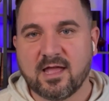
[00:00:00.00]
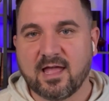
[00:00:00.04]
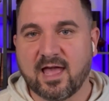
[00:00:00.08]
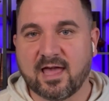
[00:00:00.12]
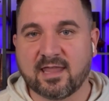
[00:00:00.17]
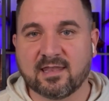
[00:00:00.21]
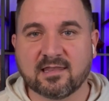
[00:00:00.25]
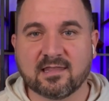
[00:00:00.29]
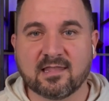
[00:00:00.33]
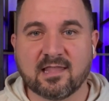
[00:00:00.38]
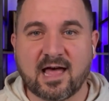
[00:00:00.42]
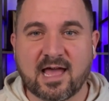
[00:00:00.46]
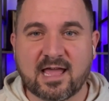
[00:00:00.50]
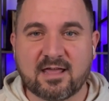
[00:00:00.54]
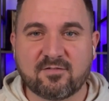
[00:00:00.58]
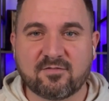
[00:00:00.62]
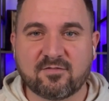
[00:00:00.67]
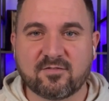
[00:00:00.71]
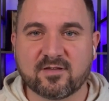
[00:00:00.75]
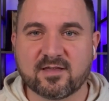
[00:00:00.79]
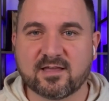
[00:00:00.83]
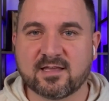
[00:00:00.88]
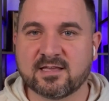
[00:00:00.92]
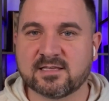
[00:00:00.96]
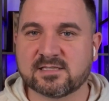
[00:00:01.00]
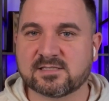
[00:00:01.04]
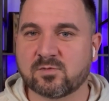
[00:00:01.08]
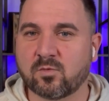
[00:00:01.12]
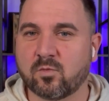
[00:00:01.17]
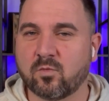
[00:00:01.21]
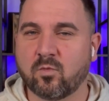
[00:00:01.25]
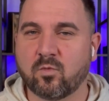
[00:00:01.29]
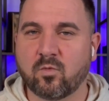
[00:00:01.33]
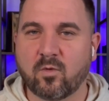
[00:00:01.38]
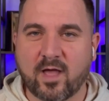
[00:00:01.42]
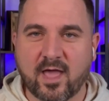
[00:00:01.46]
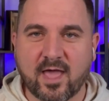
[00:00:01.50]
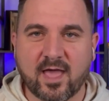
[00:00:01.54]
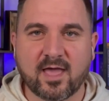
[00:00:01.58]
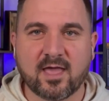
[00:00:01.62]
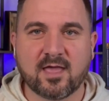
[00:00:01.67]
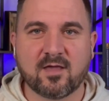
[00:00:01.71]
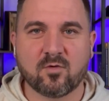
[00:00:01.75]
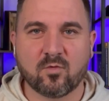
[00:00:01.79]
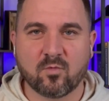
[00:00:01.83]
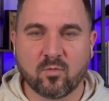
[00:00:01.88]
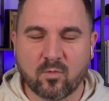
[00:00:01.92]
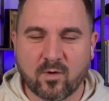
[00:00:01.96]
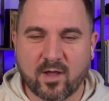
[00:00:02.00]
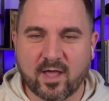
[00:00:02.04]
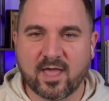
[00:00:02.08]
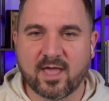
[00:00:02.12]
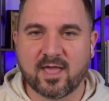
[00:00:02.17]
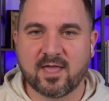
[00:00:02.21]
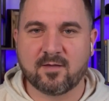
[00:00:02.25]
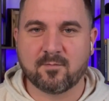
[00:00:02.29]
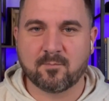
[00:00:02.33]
And life is way, way